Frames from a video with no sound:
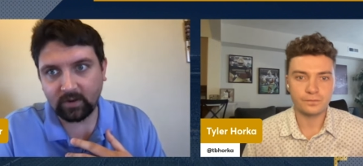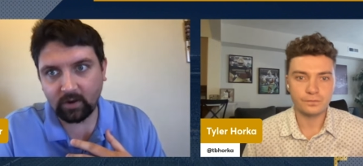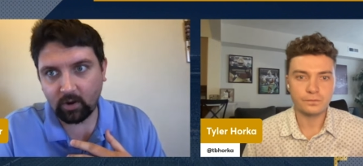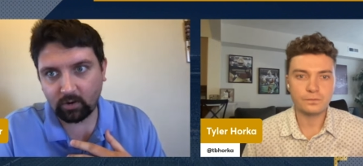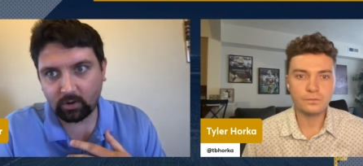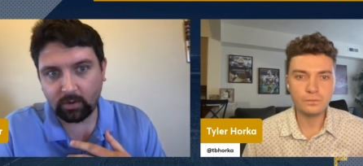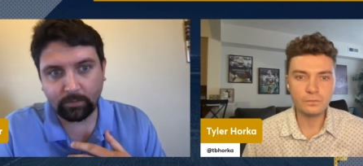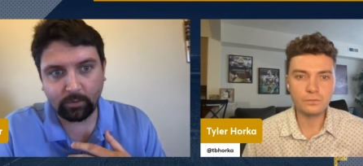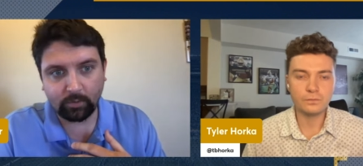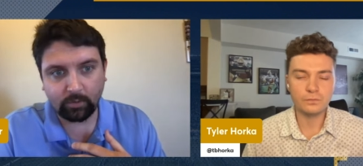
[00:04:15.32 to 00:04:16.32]
Speaker 1: in an article at
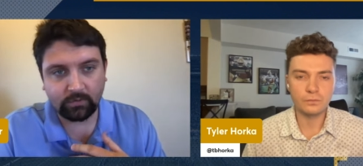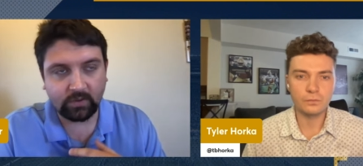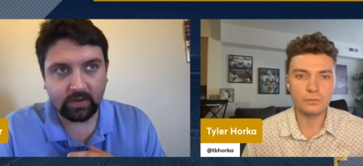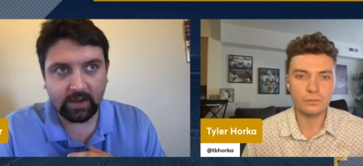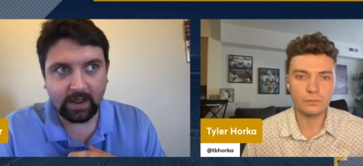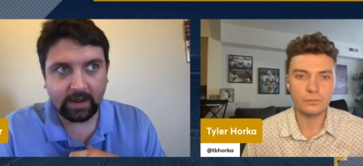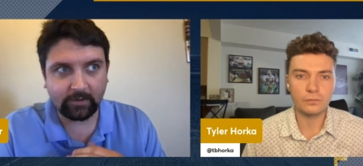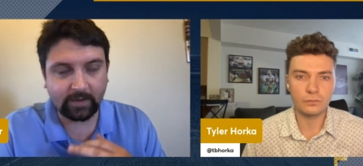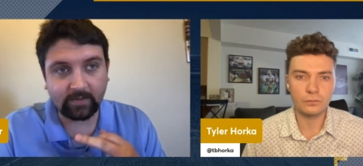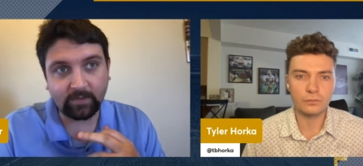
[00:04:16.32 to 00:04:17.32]
Blue and Gold Sunday. I
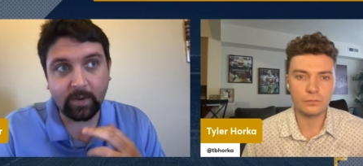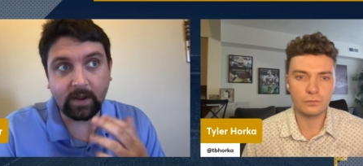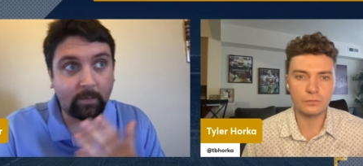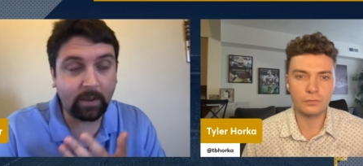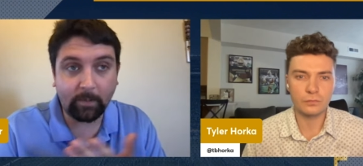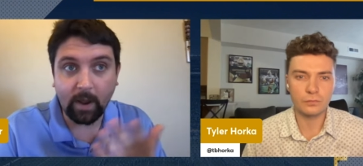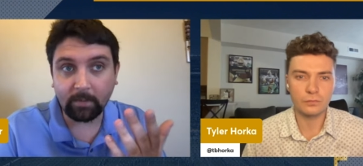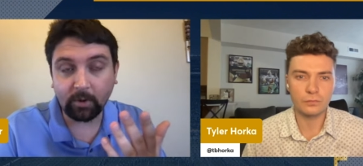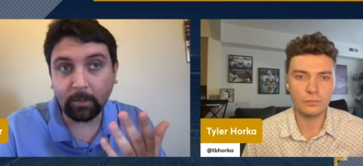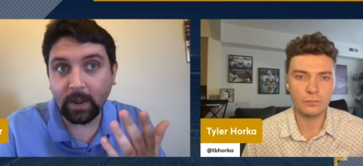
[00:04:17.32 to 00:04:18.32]
was like, this might not be a
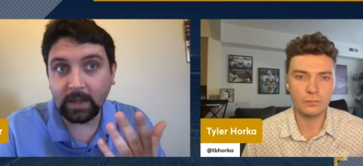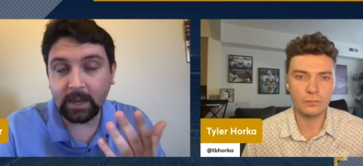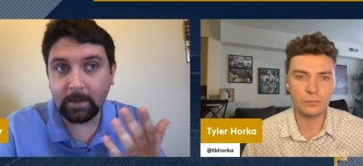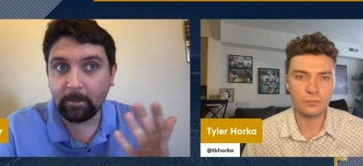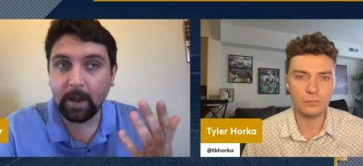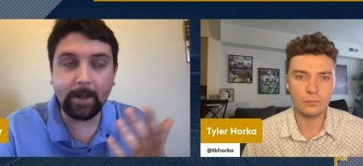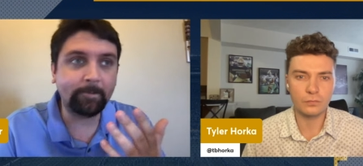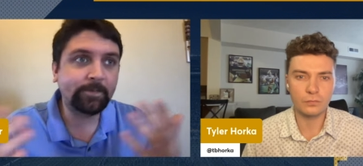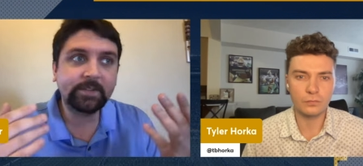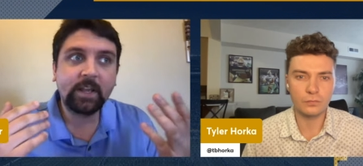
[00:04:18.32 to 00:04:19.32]
popular opinion, but
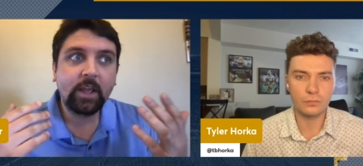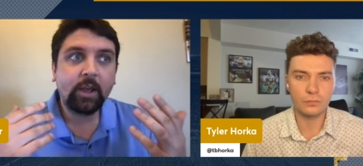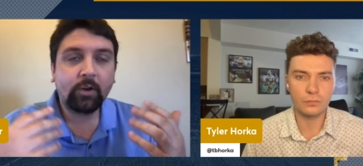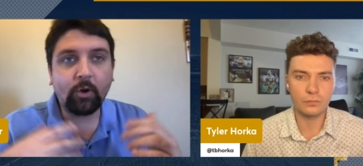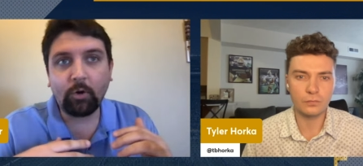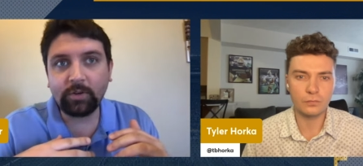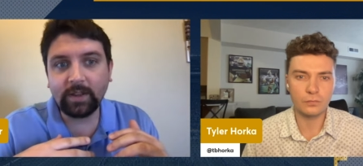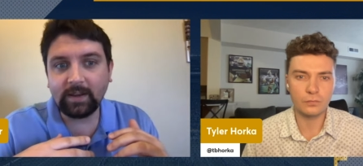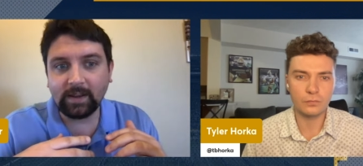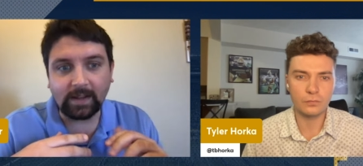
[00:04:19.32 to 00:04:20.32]

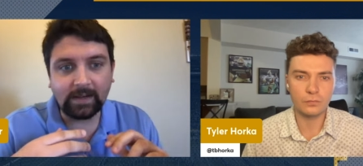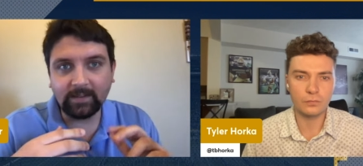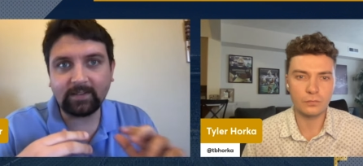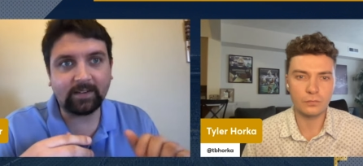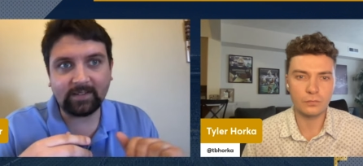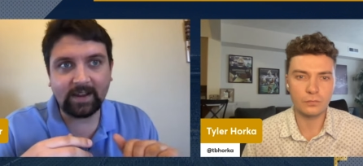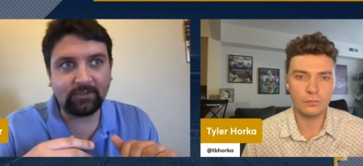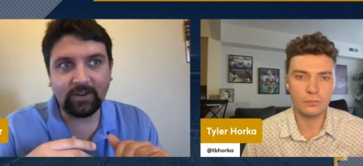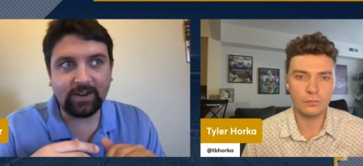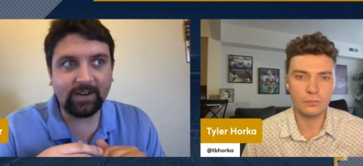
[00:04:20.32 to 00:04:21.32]
Golden getting this
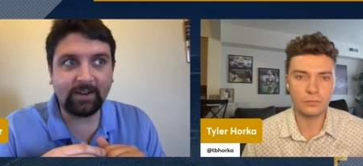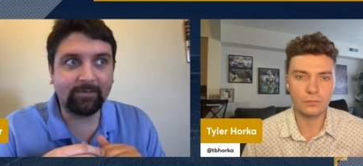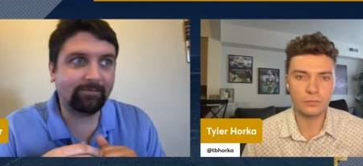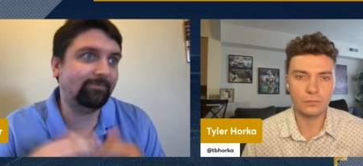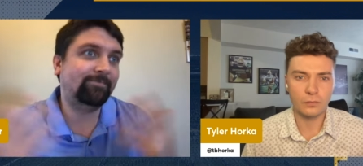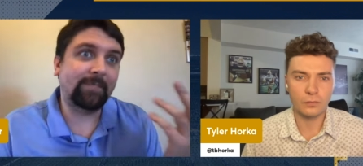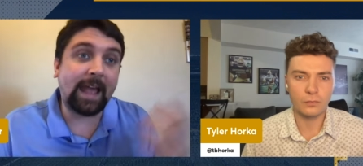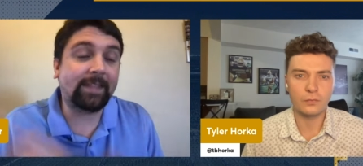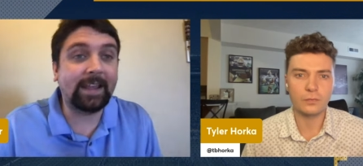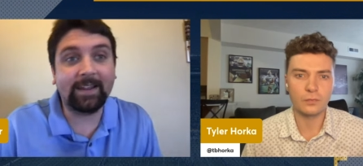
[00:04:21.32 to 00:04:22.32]
extension,
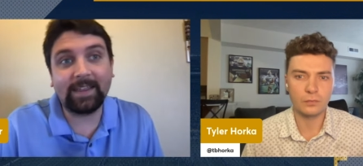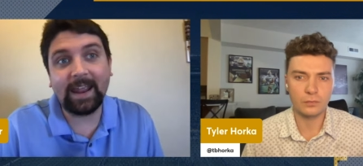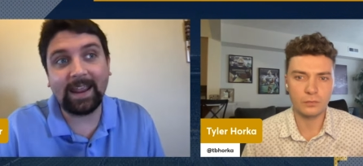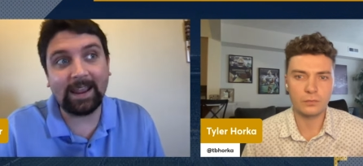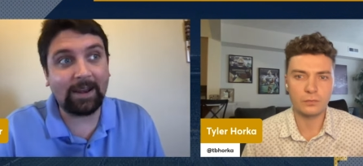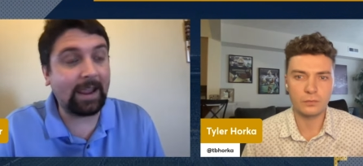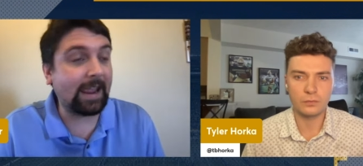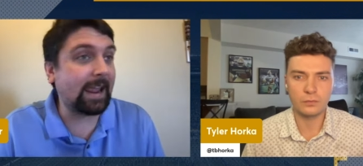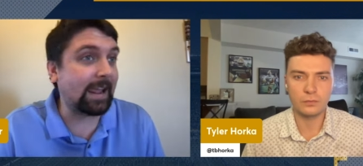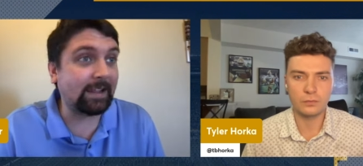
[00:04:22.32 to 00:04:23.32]
at the end of the day, it,
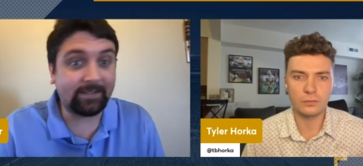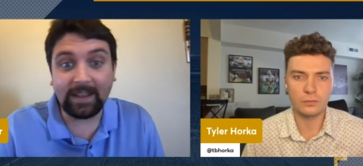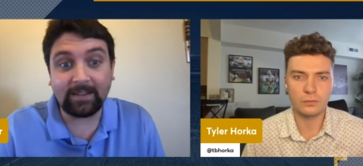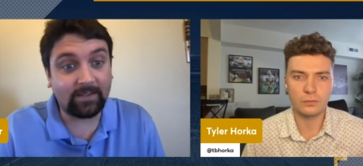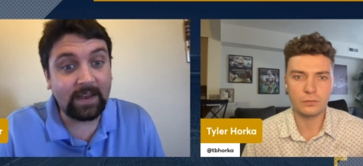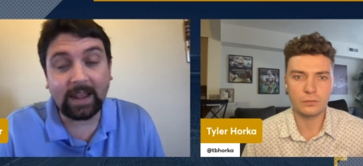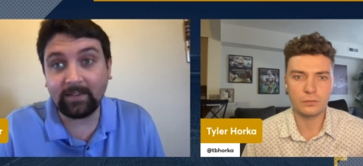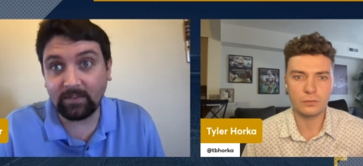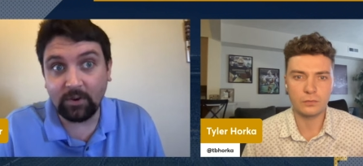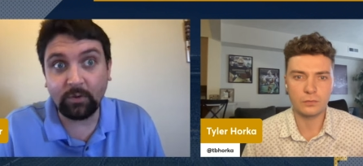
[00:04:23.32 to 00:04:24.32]
it, it's it's
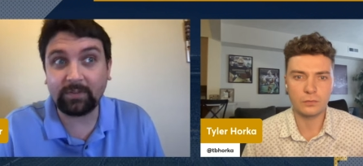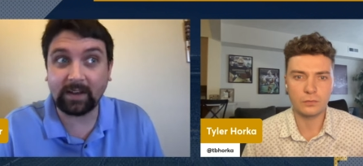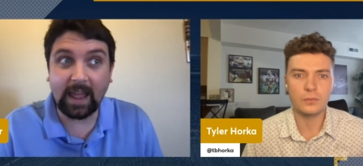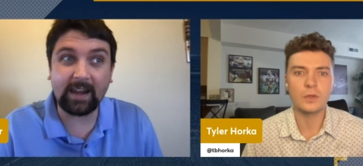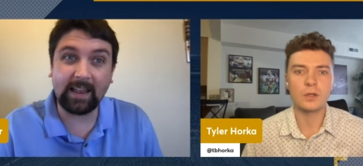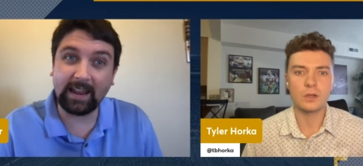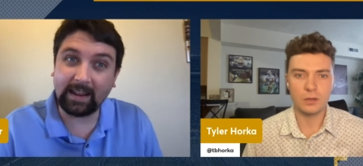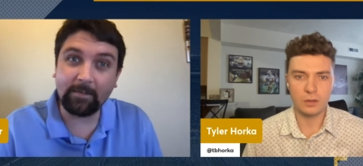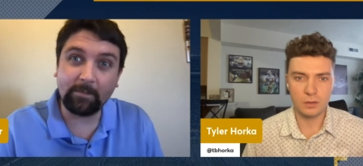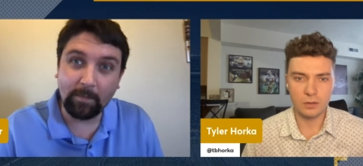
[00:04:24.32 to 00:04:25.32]
nice news to kind of like
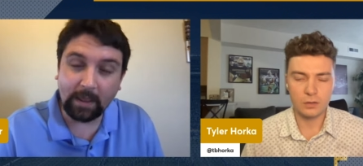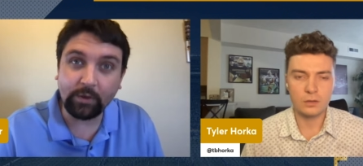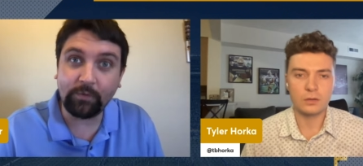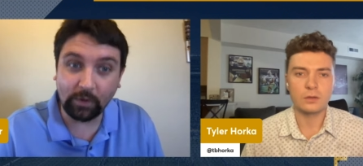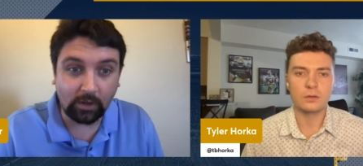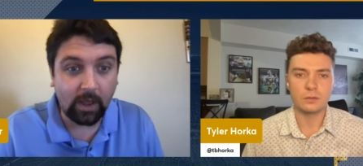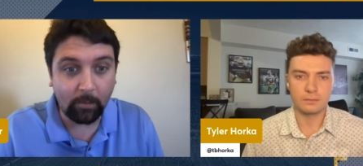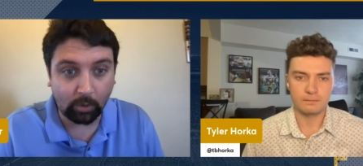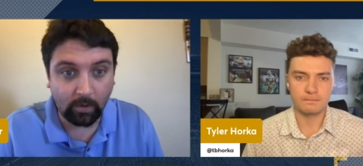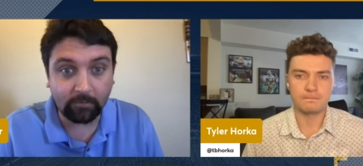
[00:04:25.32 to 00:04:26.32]
make you feel a lot
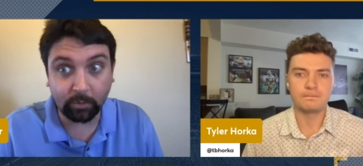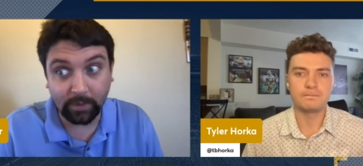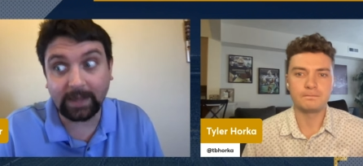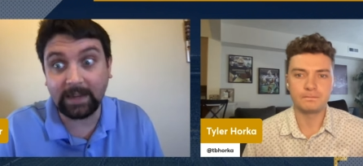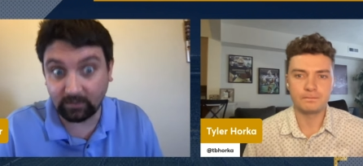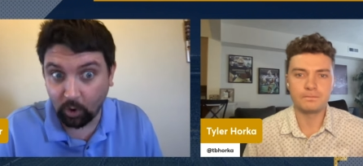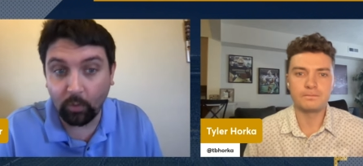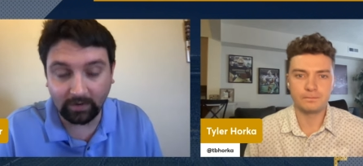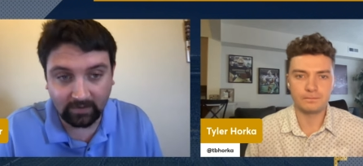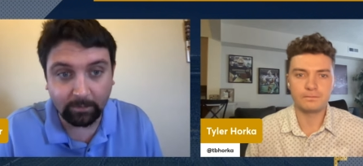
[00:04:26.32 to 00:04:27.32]
more comfortable that he's
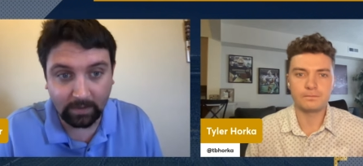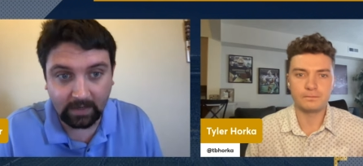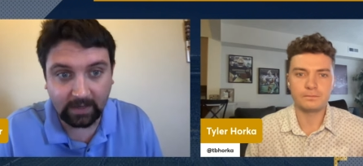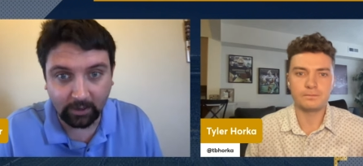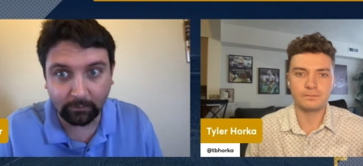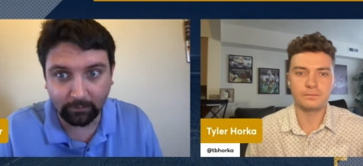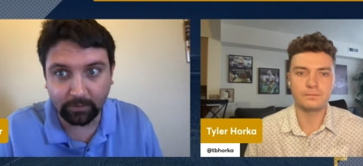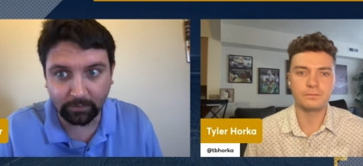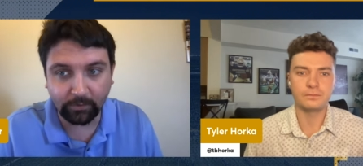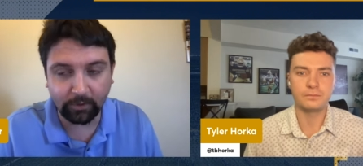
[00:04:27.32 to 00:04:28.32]
going to be here for
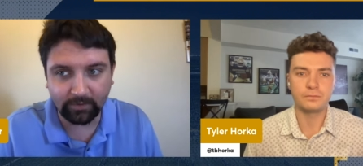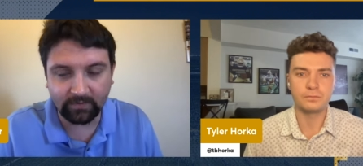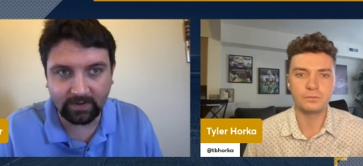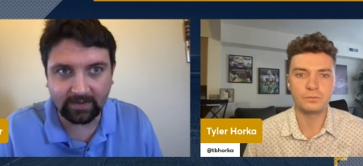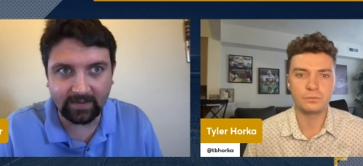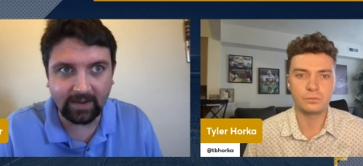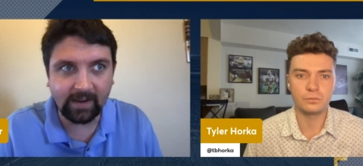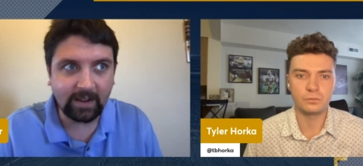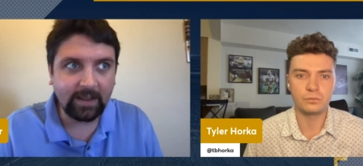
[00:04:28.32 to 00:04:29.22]
the third season.